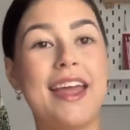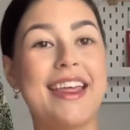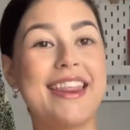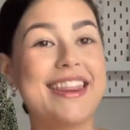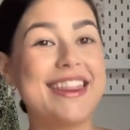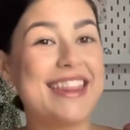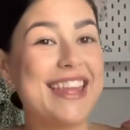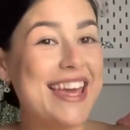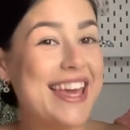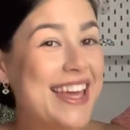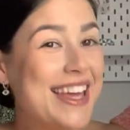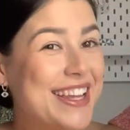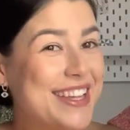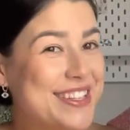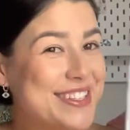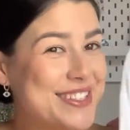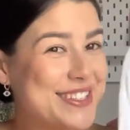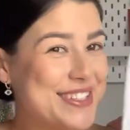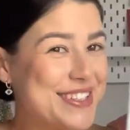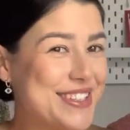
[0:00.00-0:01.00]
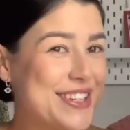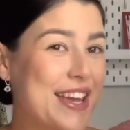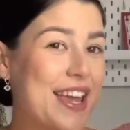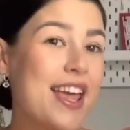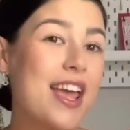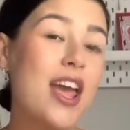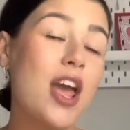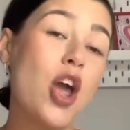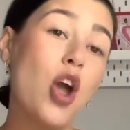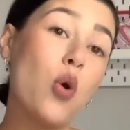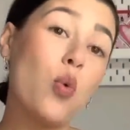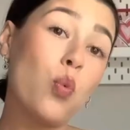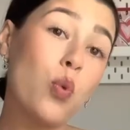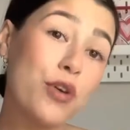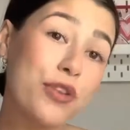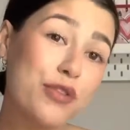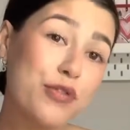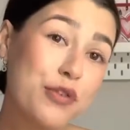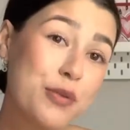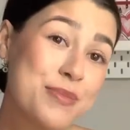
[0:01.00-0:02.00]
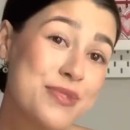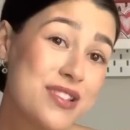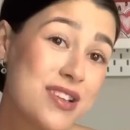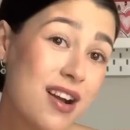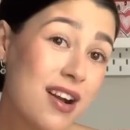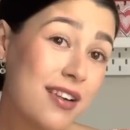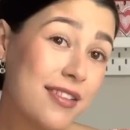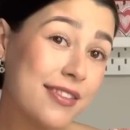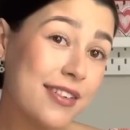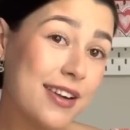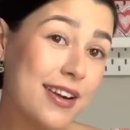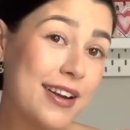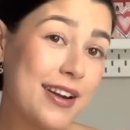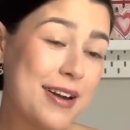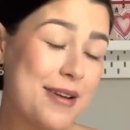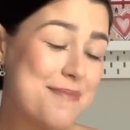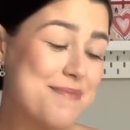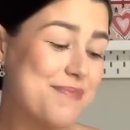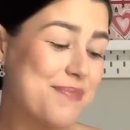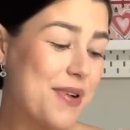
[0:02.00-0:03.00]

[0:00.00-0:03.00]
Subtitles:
This was from Zara,